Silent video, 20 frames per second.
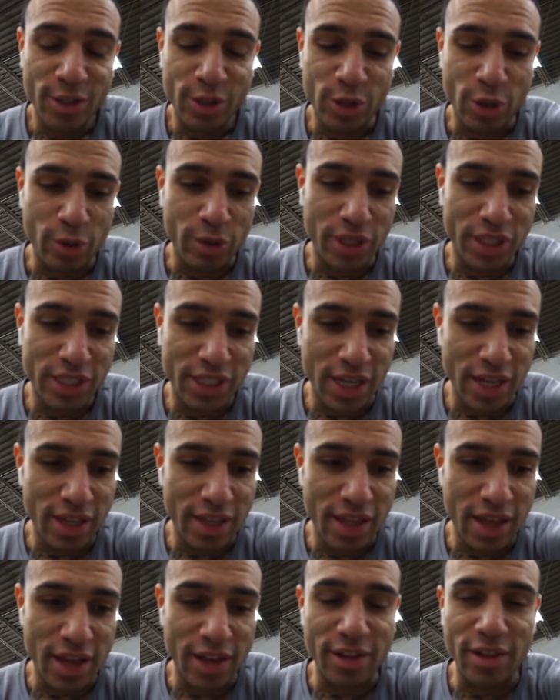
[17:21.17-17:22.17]
So to say
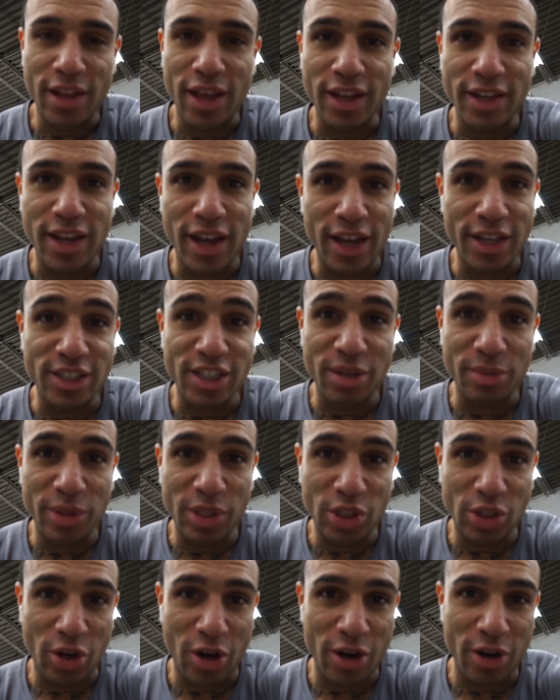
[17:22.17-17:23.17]
that leg day is going to be
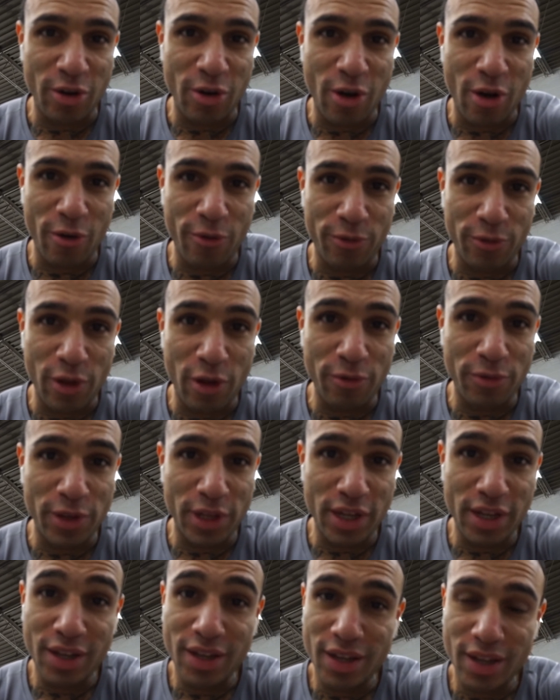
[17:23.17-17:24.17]
starting off
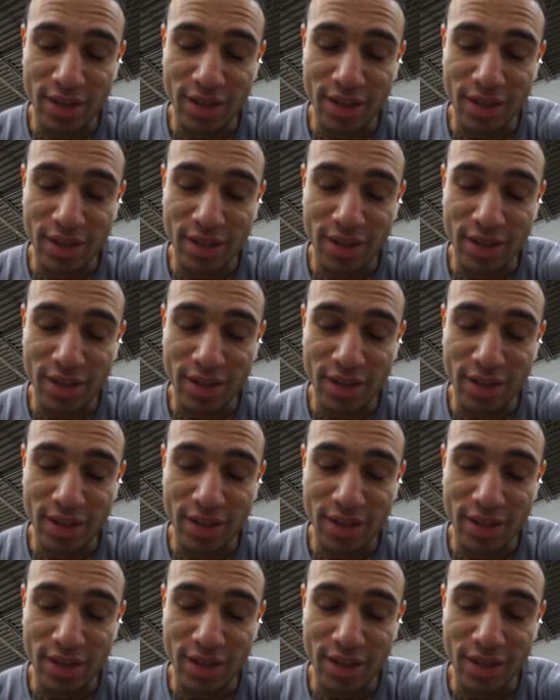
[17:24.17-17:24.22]
lovely.